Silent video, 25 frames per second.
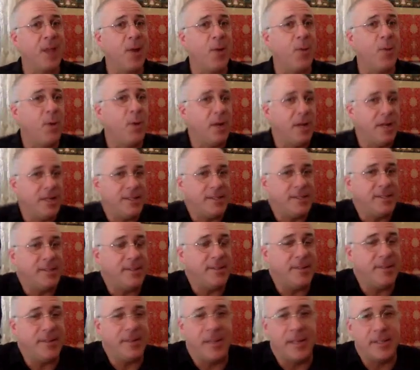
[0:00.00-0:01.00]
Whereas
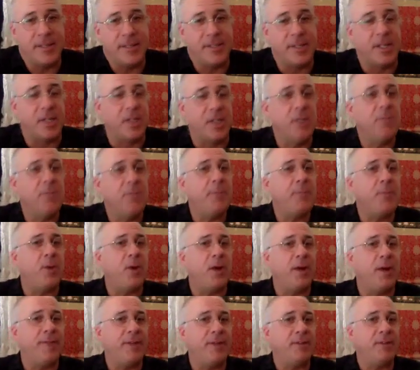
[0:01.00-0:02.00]
the Galupa
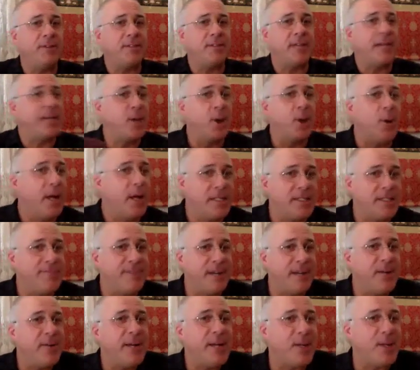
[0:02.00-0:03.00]
point of view is like, no, it's
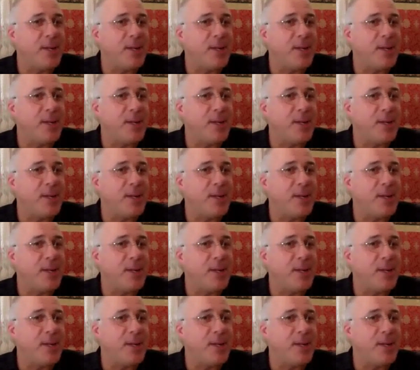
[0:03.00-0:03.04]
very